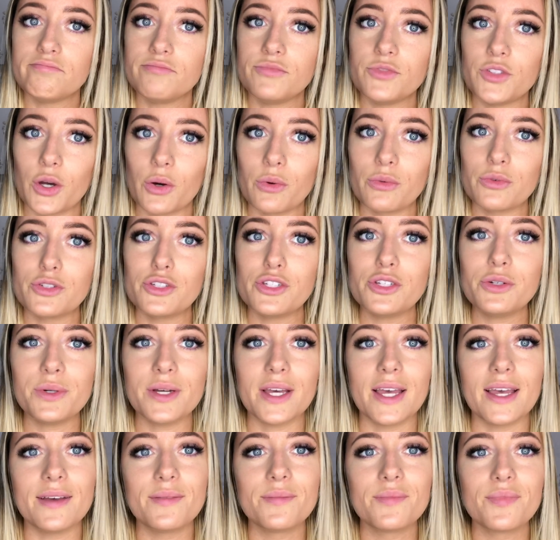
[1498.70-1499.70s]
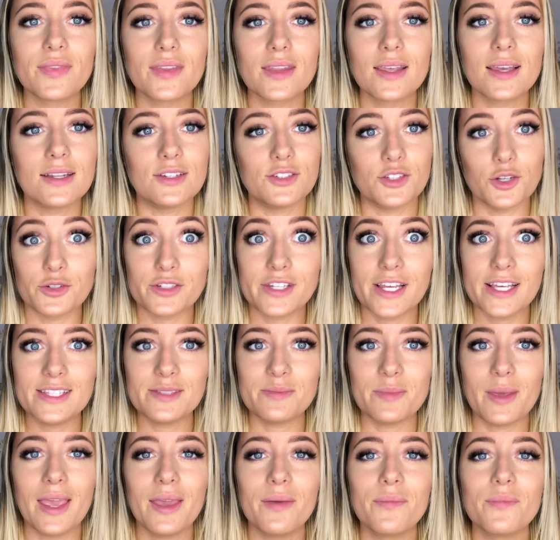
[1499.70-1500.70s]
Don't do it. Don't test
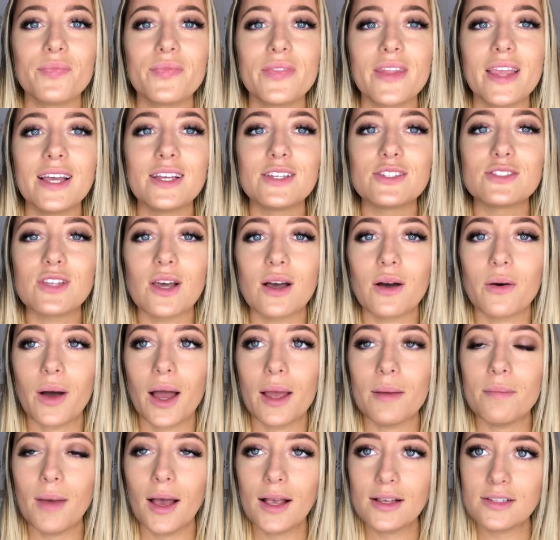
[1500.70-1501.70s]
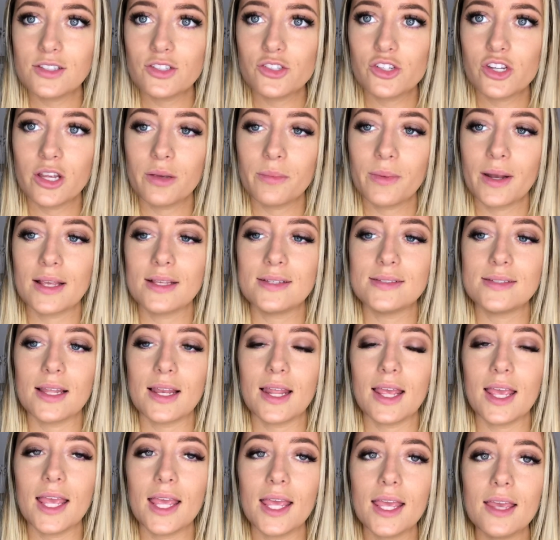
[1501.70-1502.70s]
me. So I messaged him and I said,
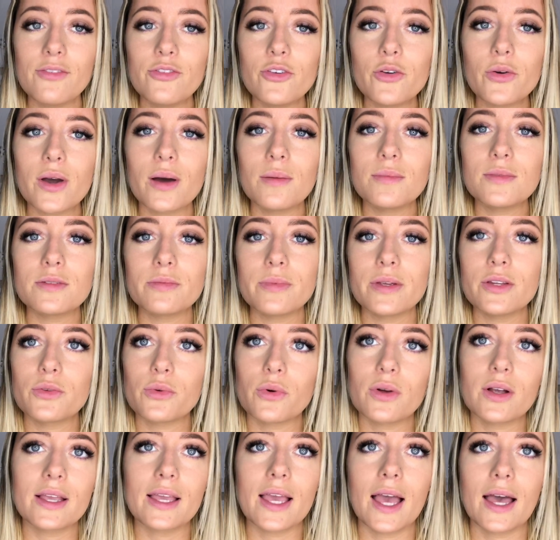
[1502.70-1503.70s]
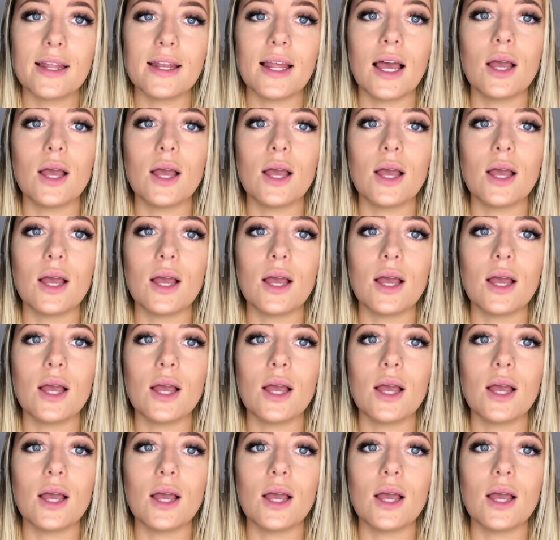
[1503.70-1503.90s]
if you come to my door again,